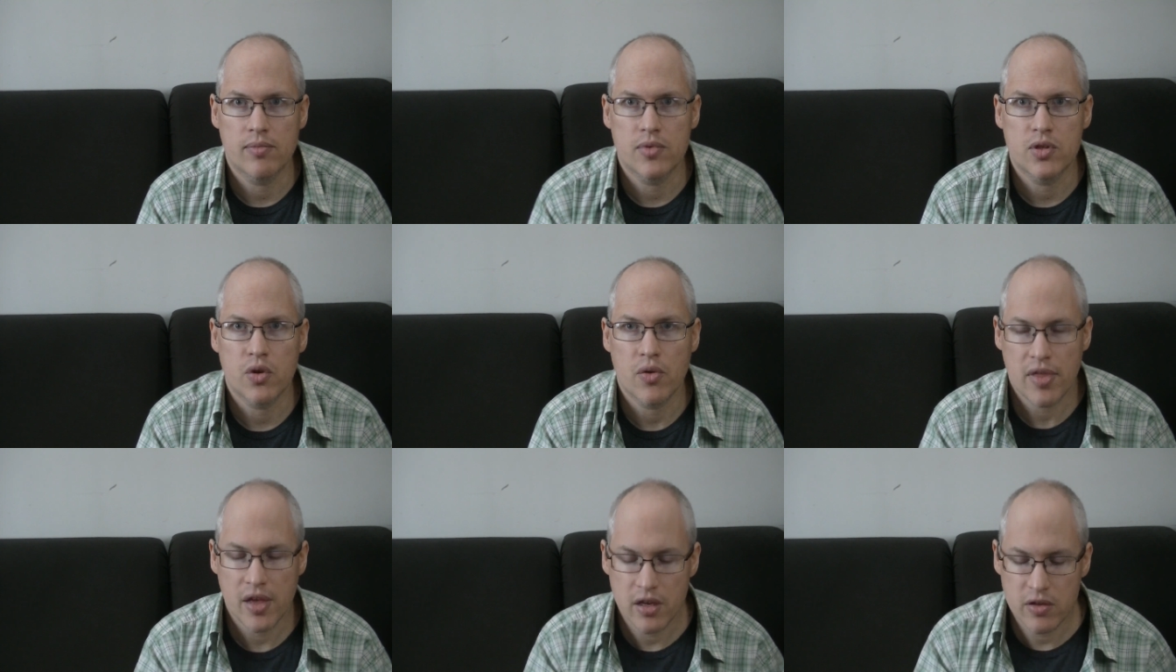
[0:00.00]

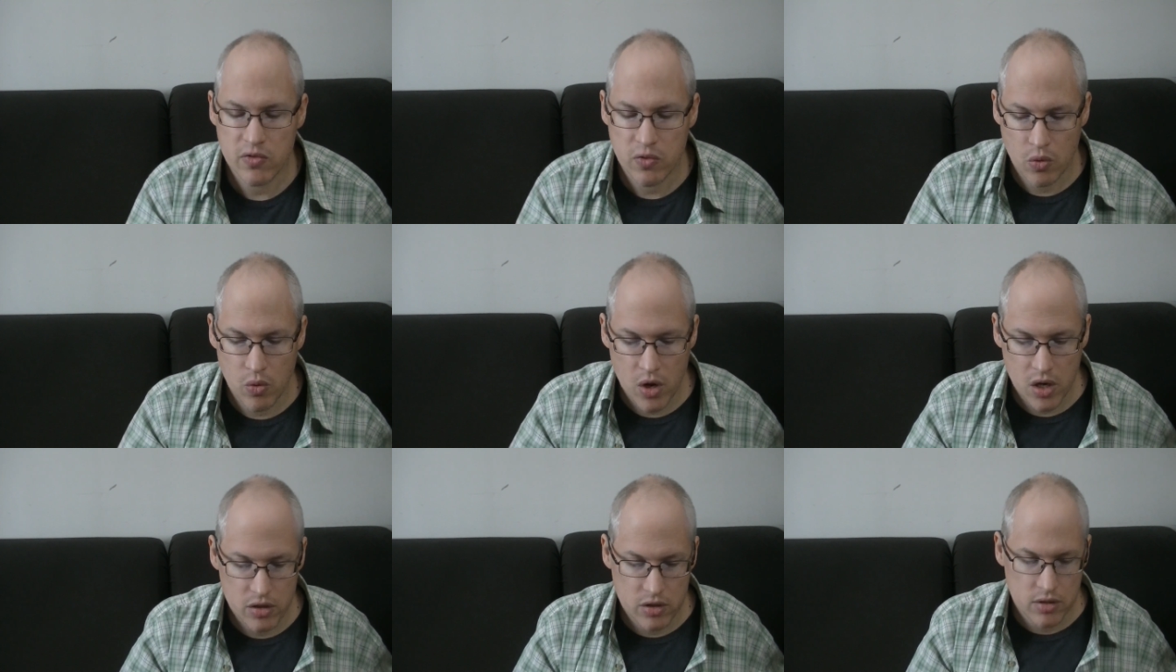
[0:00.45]
So thanks for
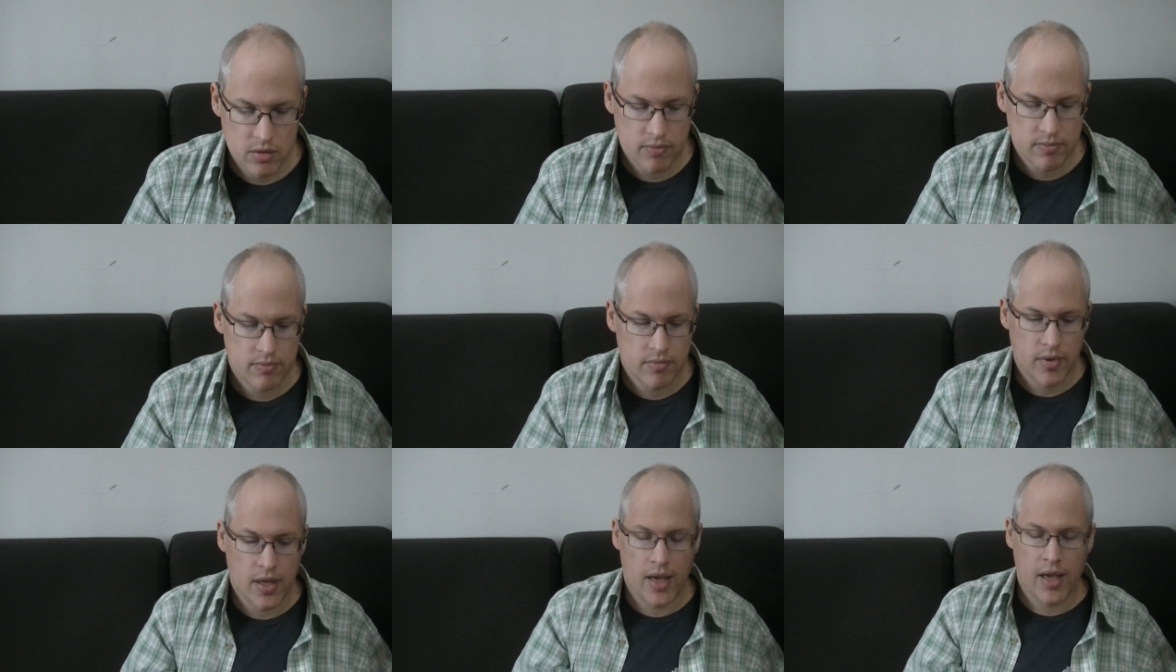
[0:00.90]
watching,
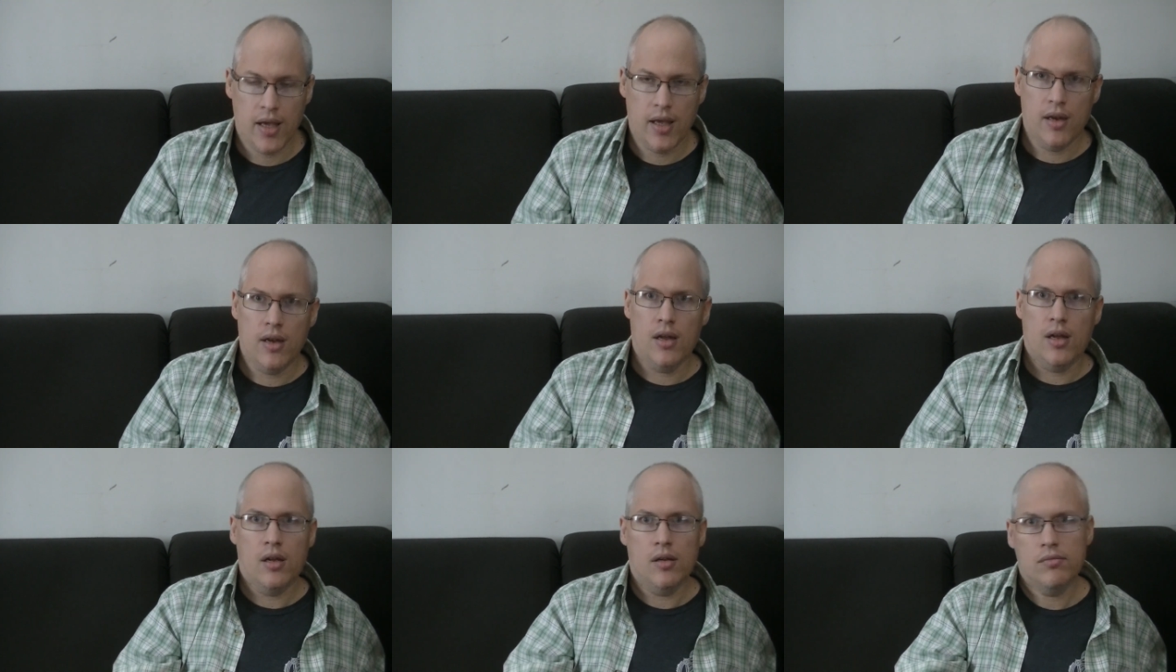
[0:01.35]

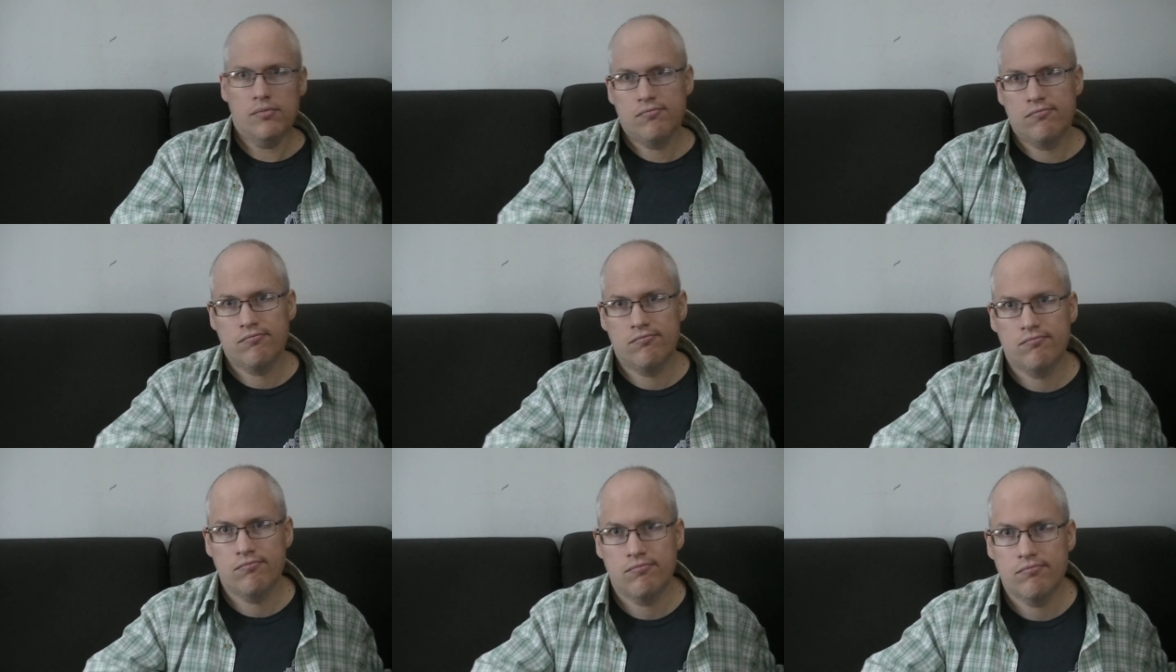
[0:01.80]
and
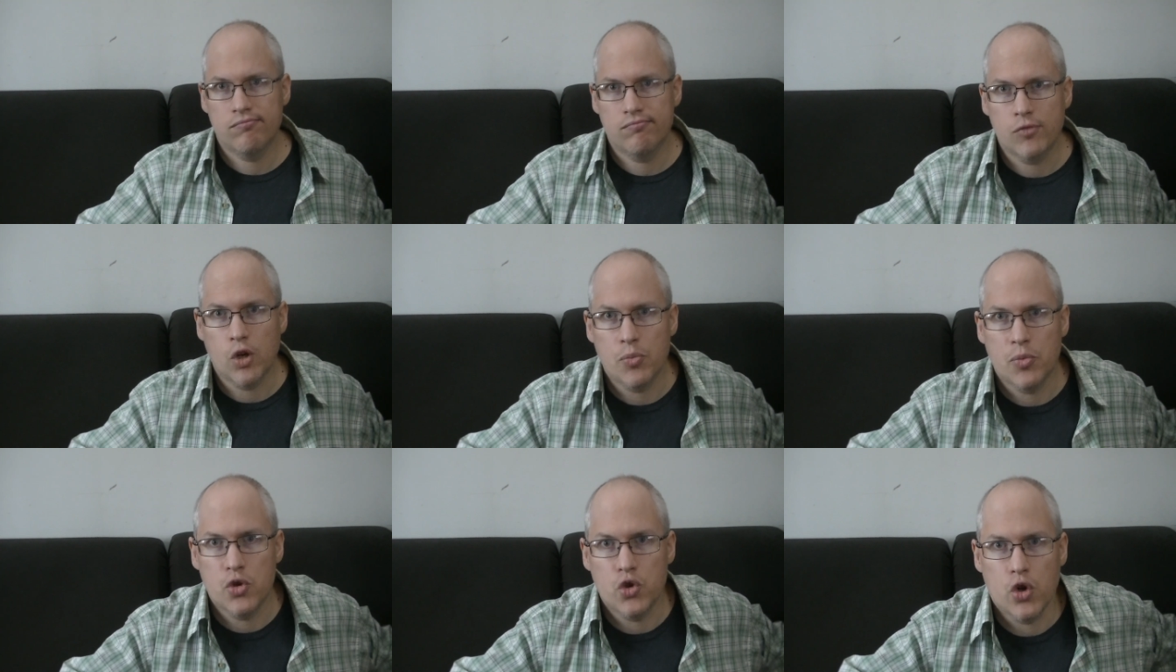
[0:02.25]

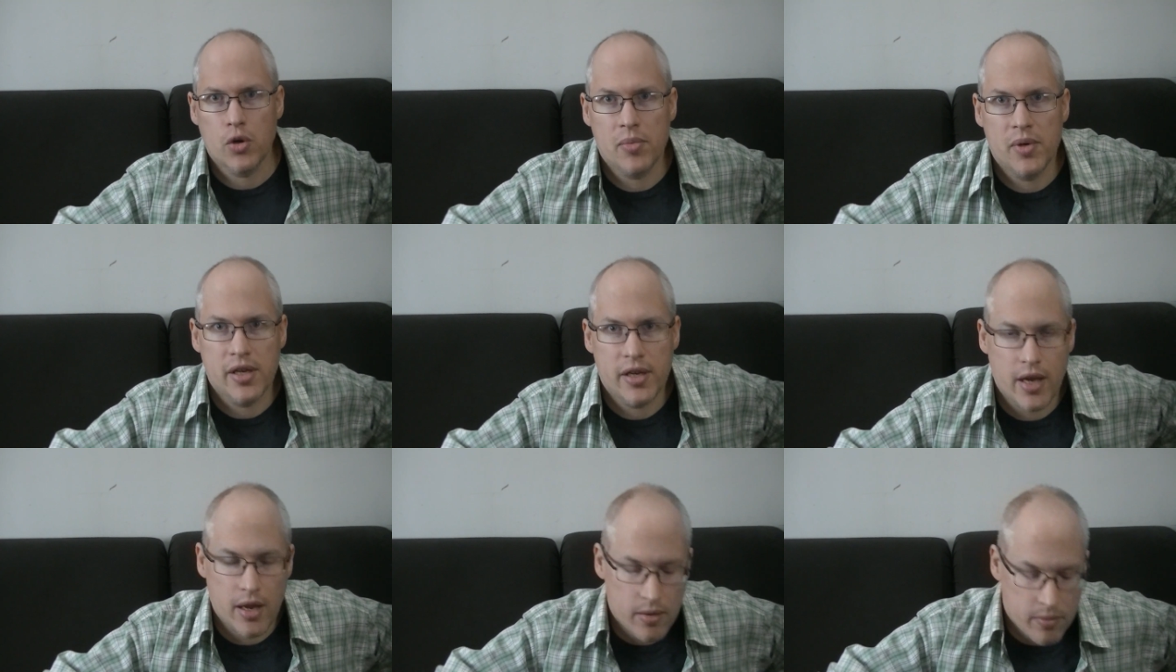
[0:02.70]
hope you join
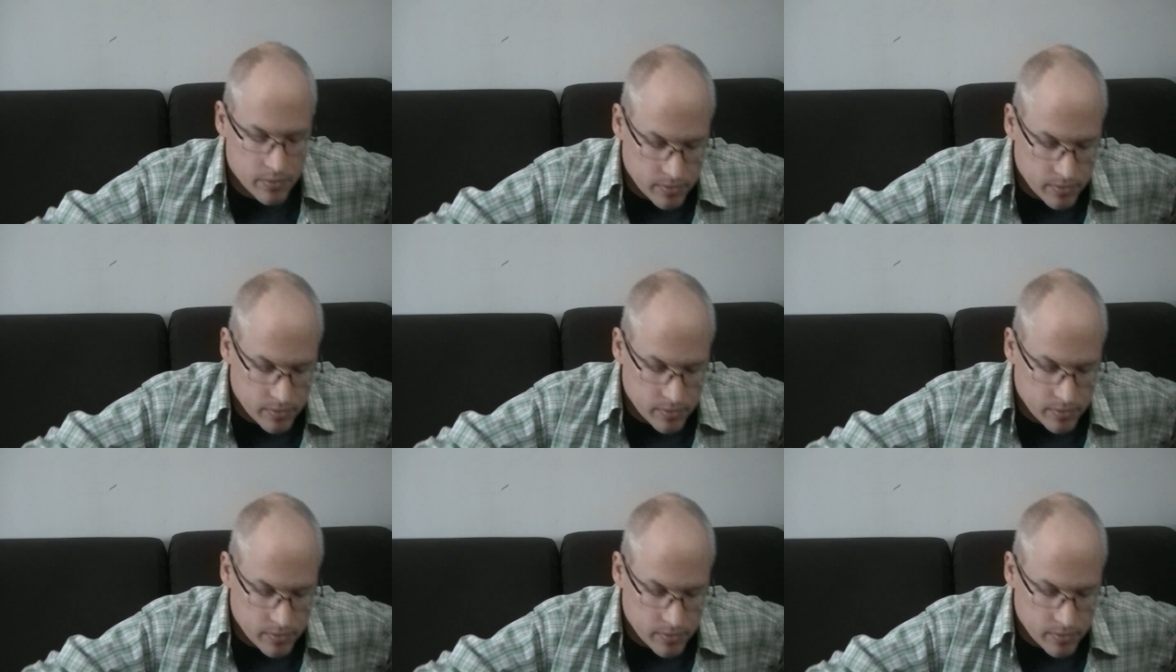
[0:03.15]
me again.